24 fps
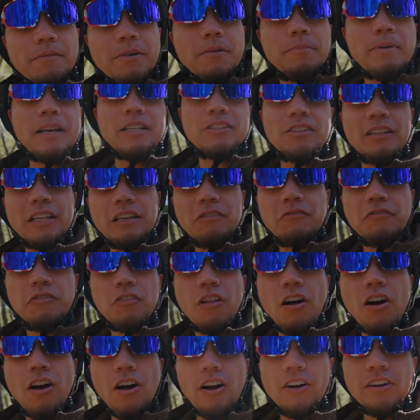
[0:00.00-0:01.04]
gonna basically
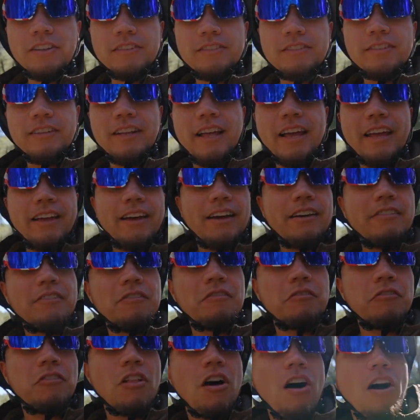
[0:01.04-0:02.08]
vlog today. I
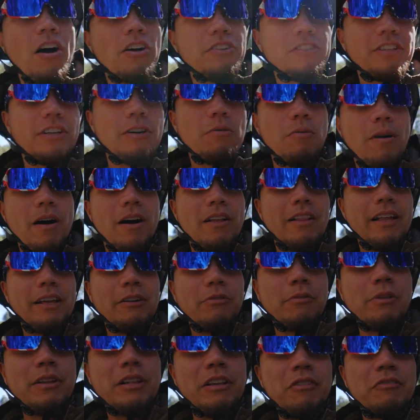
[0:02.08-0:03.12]
haven't vlogged in a while, like
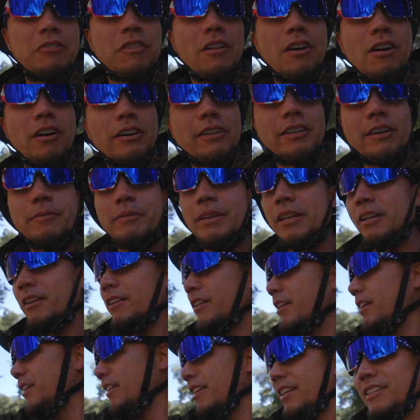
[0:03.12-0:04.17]
really vlogged. I mean,
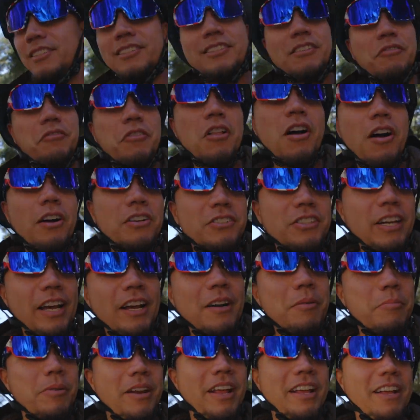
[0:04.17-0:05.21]
this is a vlog
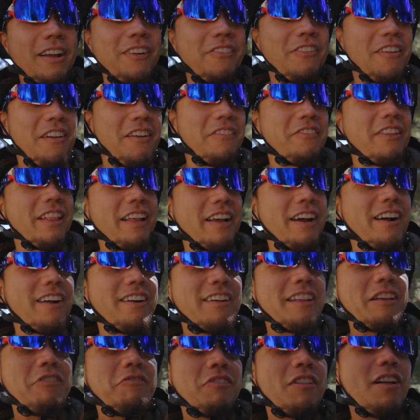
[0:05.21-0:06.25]
channel, but I feel like I
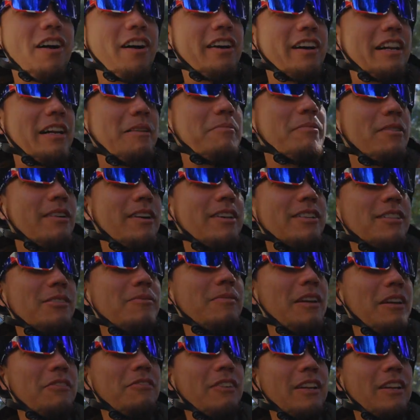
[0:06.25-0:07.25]
hardly vlog anymore. I just make